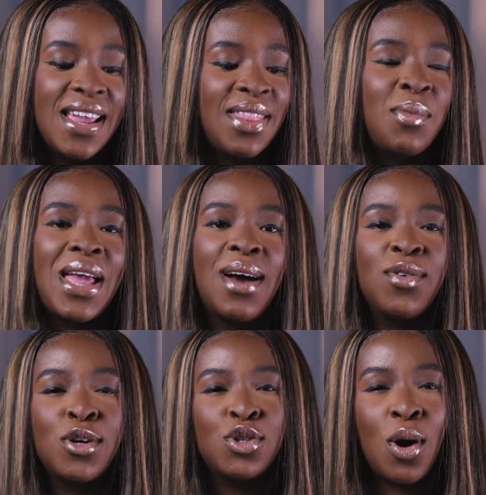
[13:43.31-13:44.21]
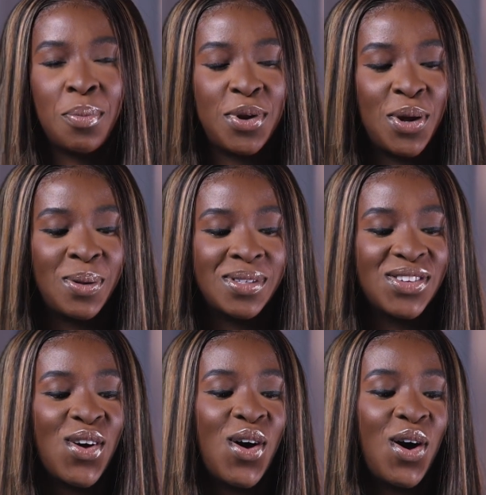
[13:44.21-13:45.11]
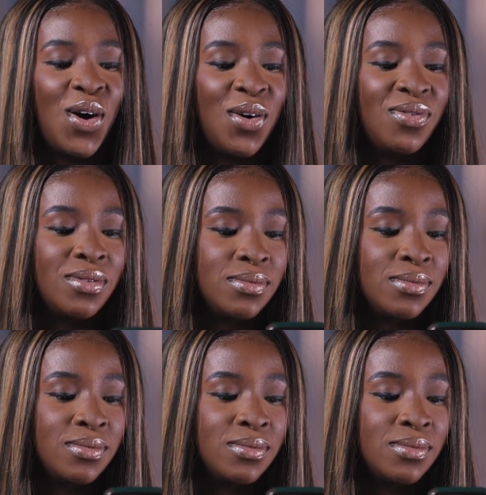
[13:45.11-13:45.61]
And then we have top notes of